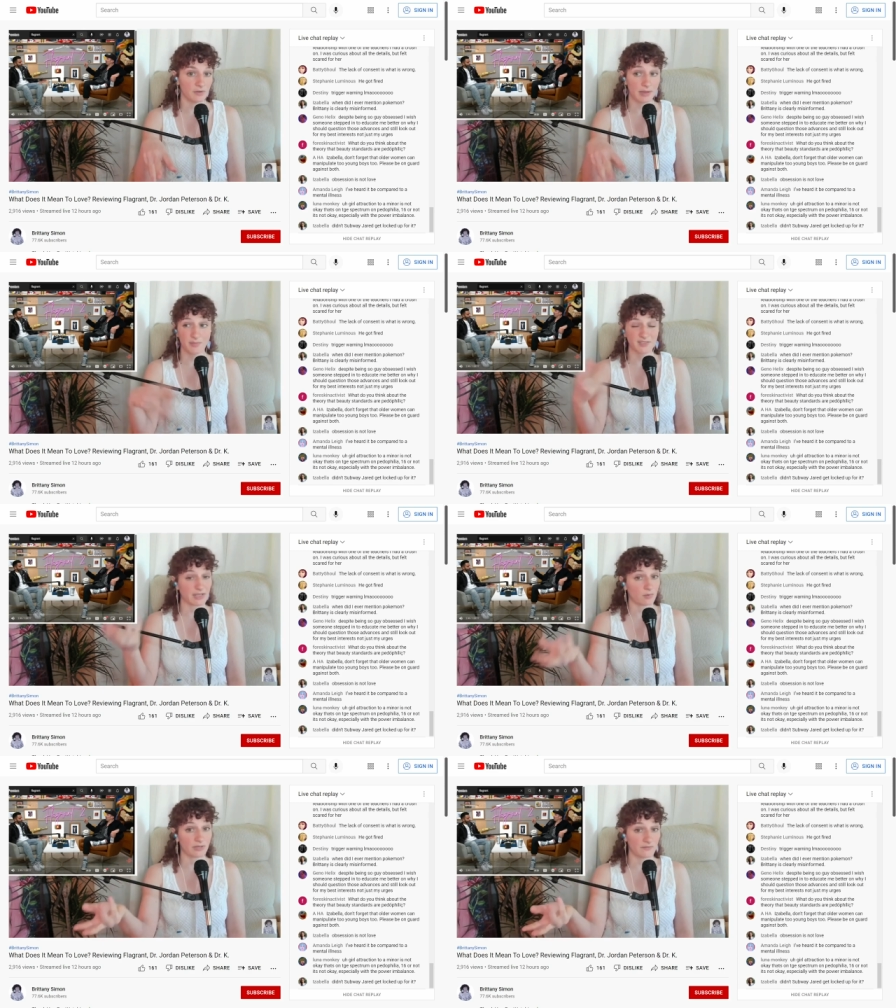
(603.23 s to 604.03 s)
members
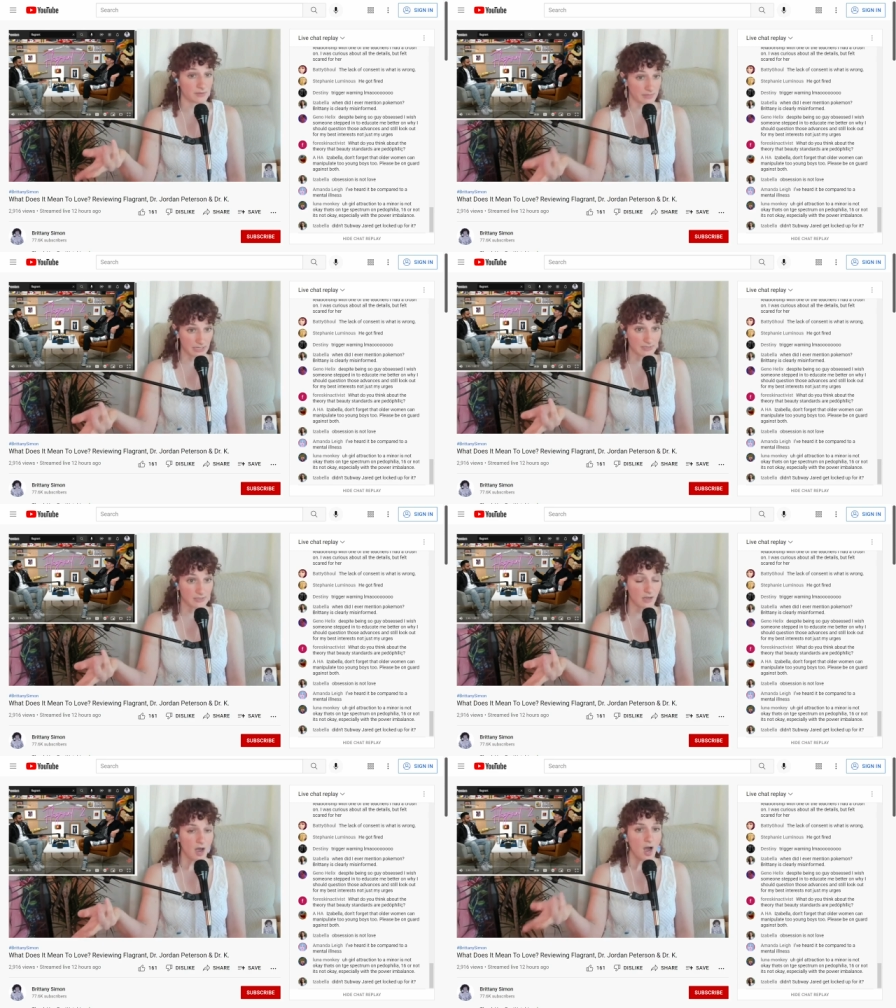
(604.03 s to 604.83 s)
that we'll never
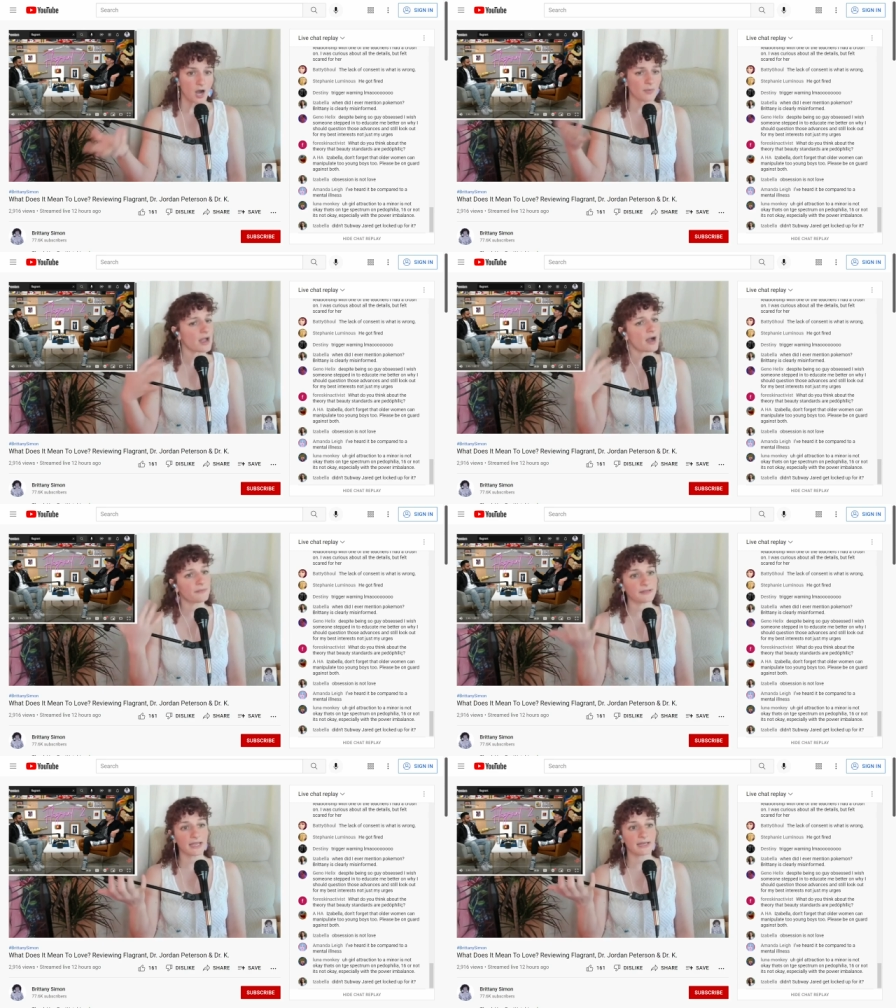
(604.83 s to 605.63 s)
meet? Are we
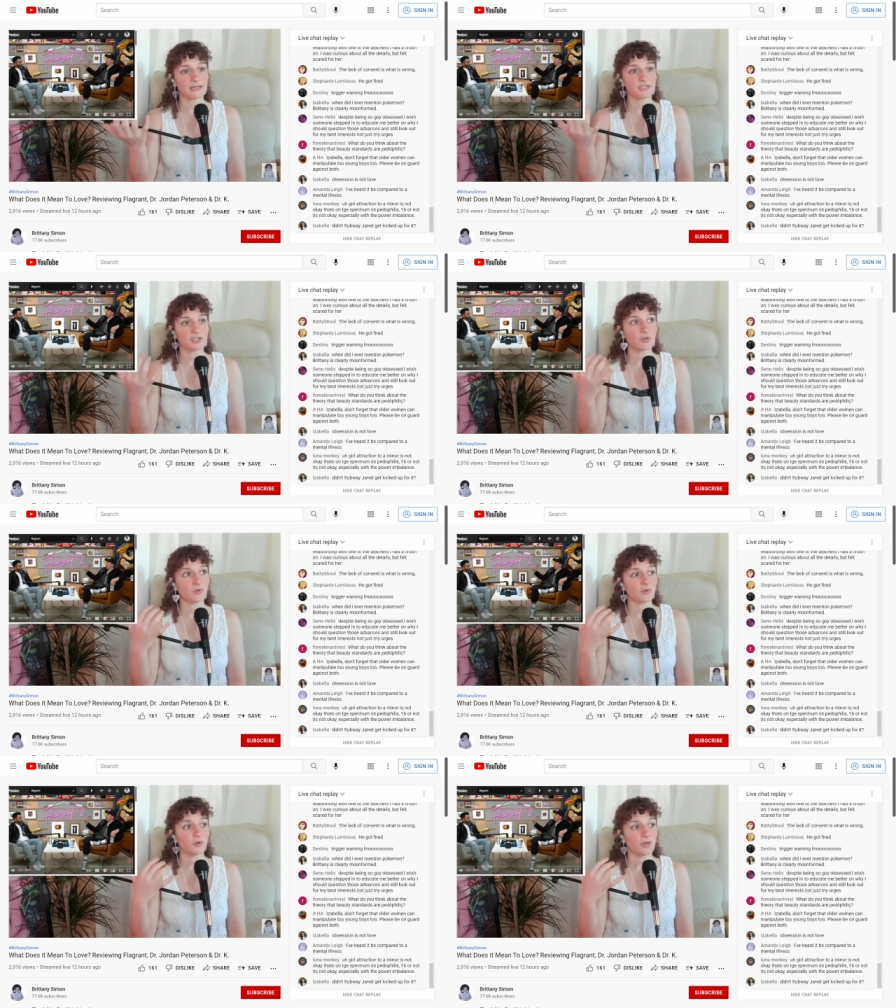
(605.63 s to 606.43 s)
obligated
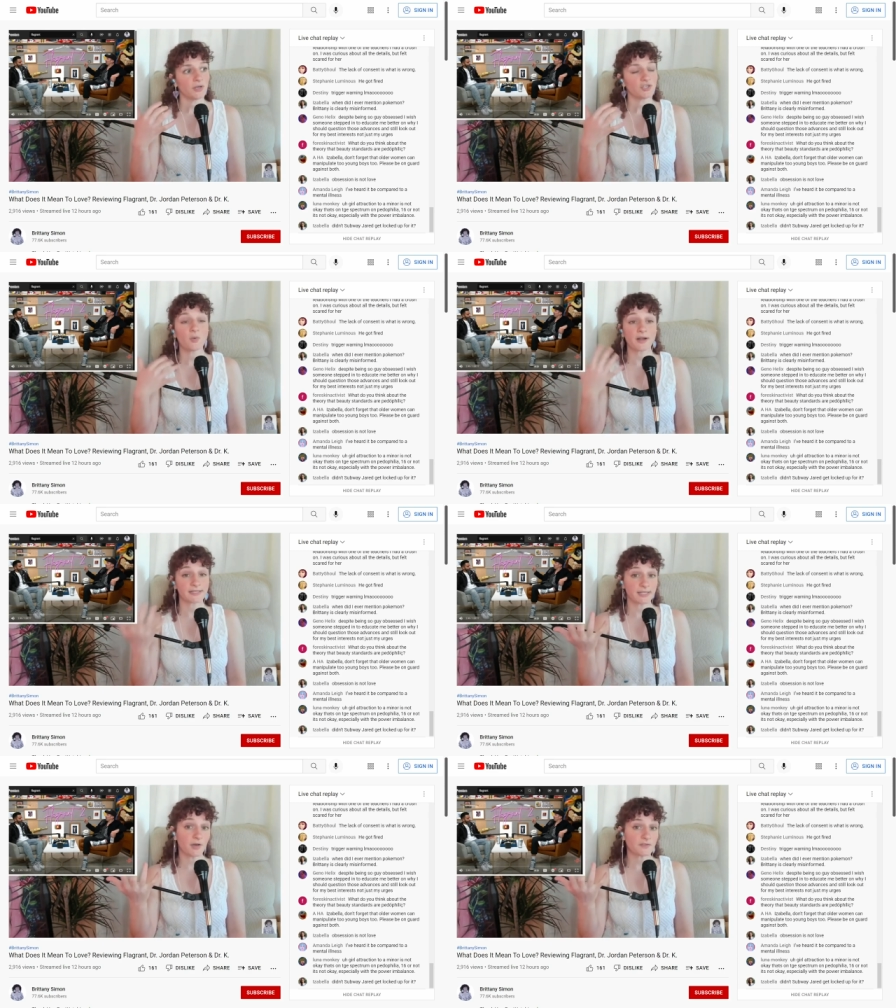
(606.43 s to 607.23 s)
to to
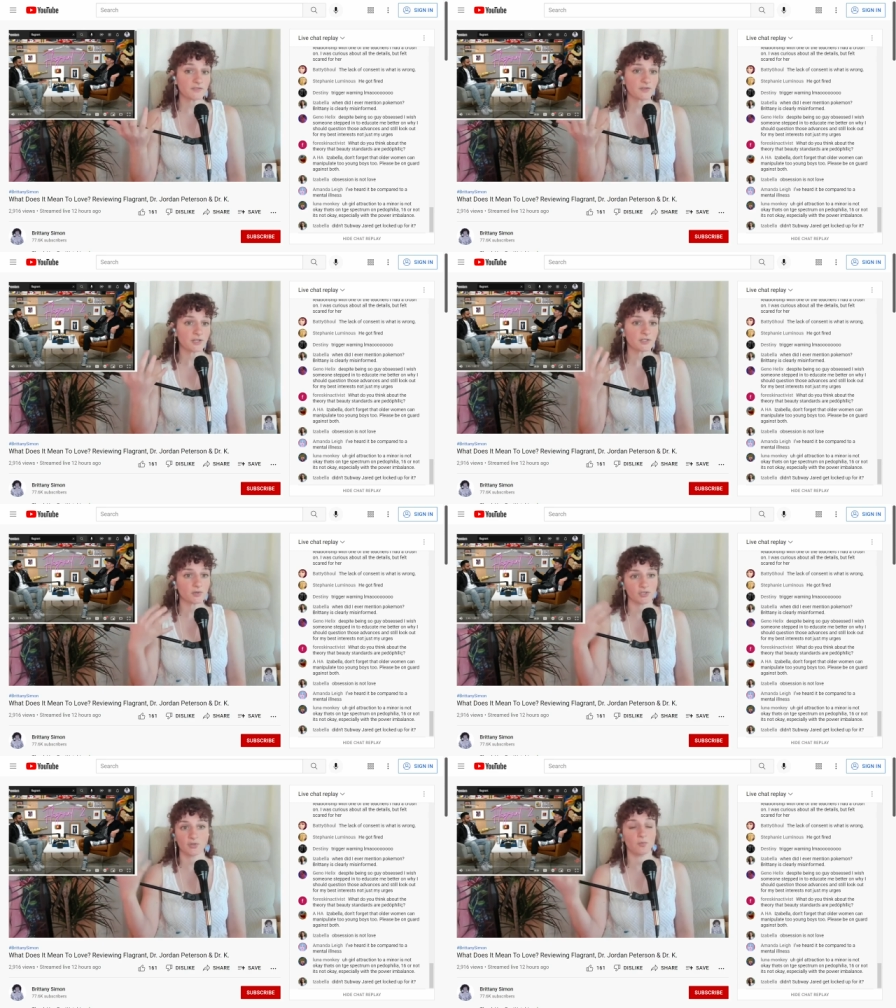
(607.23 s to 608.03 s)
ourselves first
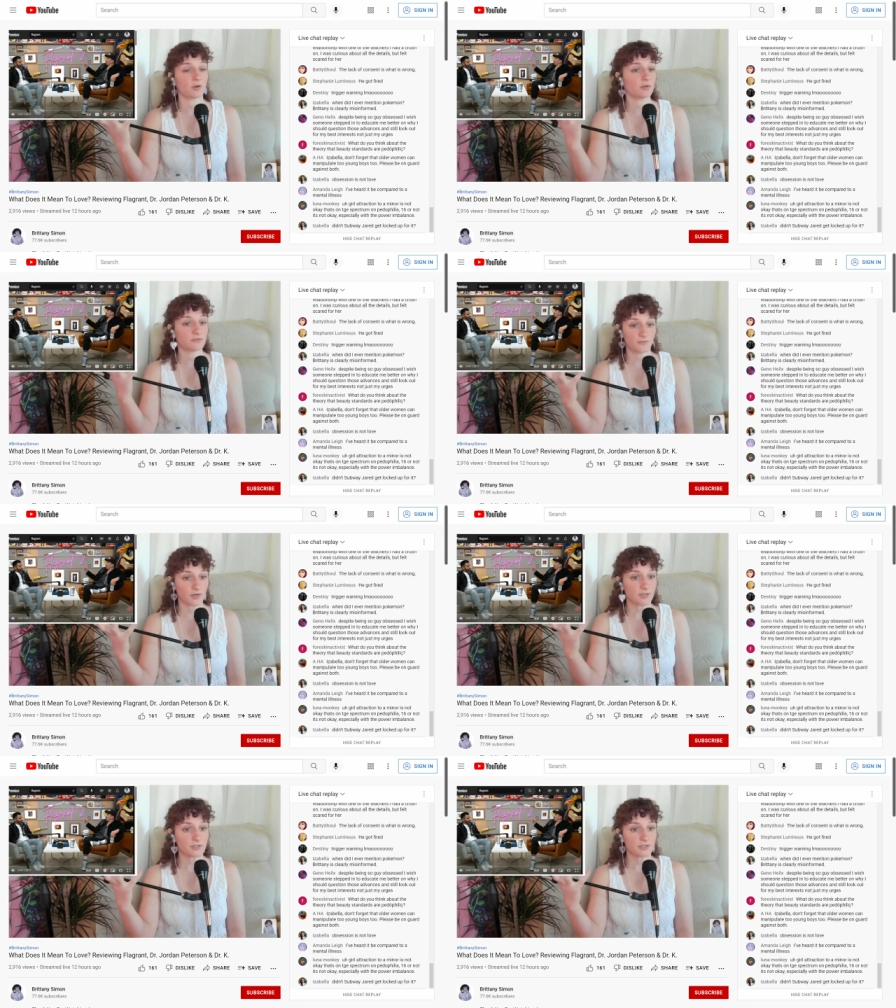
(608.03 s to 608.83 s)
or to the world
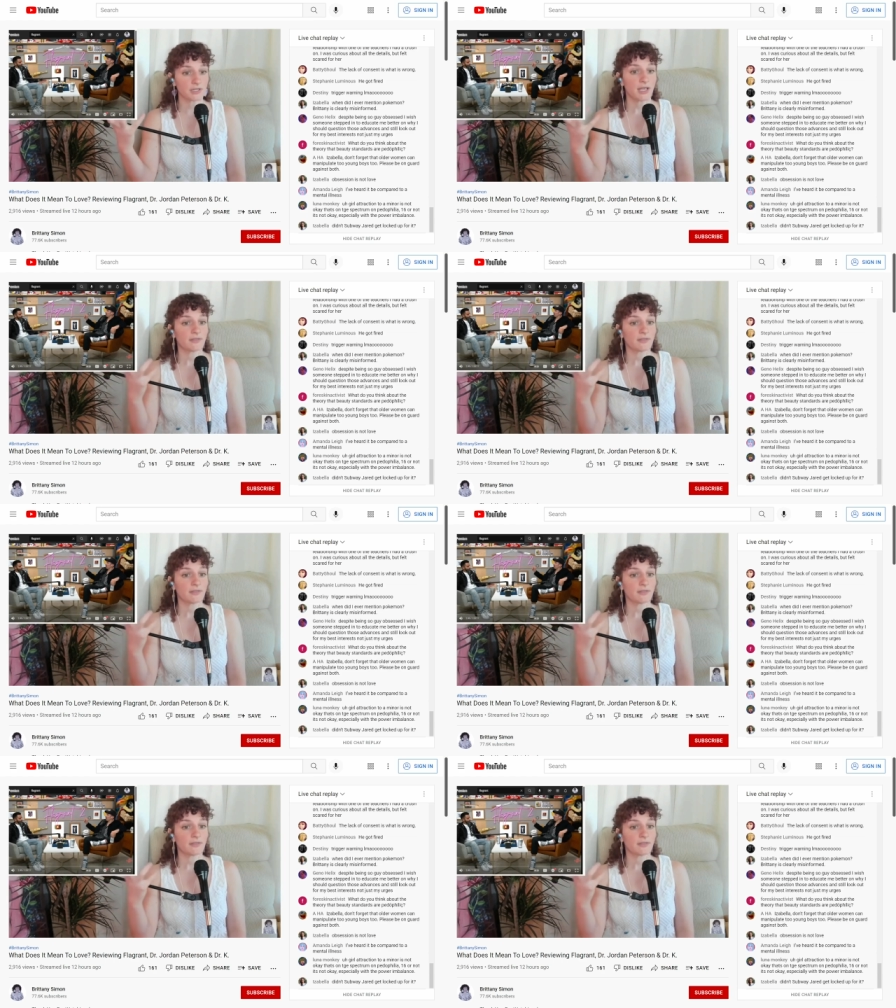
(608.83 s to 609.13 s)
first?